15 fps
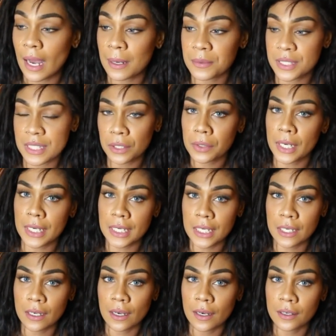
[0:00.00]
I'm still not
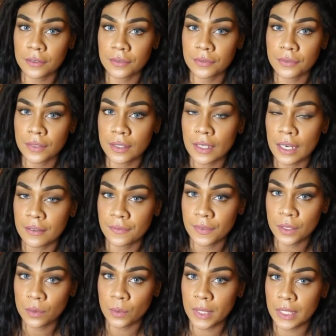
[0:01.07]
eating enough. I
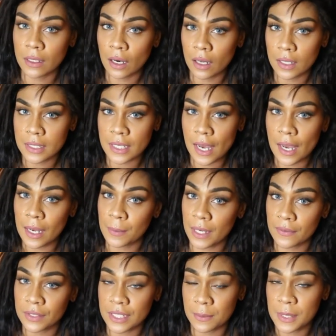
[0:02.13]
feel weak all the time.
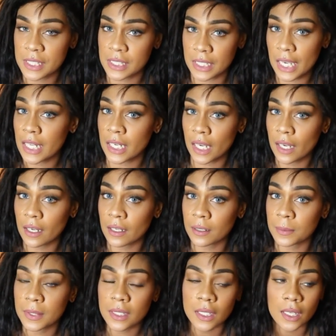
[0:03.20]
Every time I stand
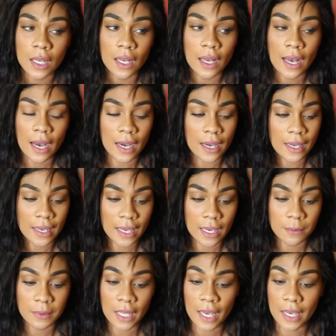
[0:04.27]
up, I
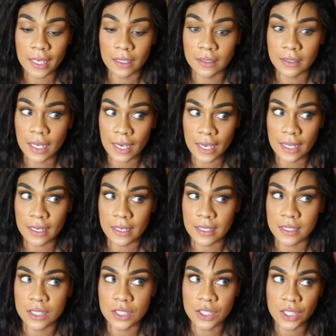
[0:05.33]
am like lightheaded
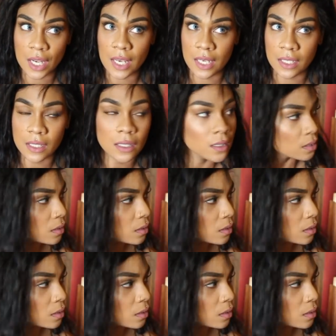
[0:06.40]
as shit.